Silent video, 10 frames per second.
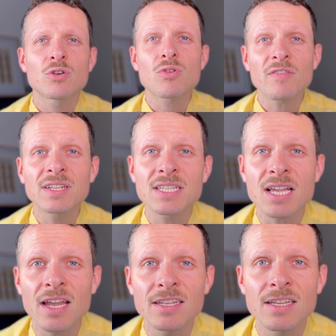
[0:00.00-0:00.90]
graphic
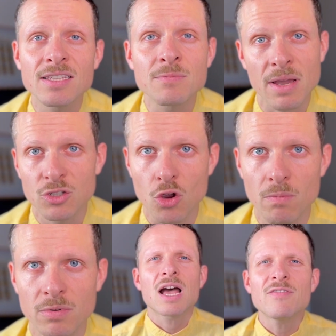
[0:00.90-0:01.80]
design is my job.
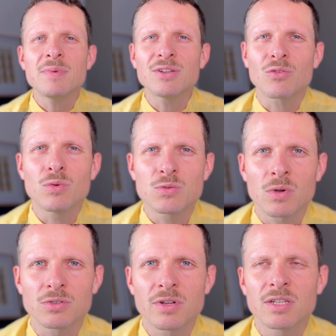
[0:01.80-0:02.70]
I've been always
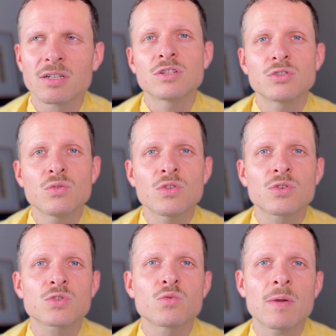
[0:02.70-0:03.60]
wondering, do
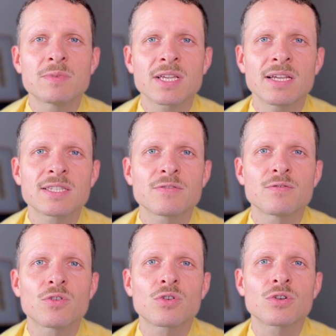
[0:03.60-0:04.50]
those websites
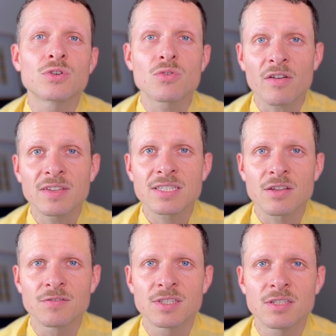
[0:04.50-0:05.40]
for graphic
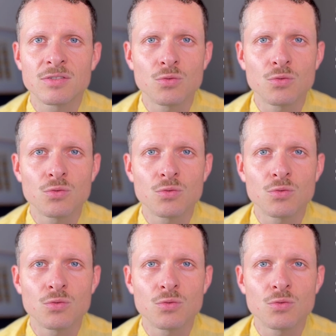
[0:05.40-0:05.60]
services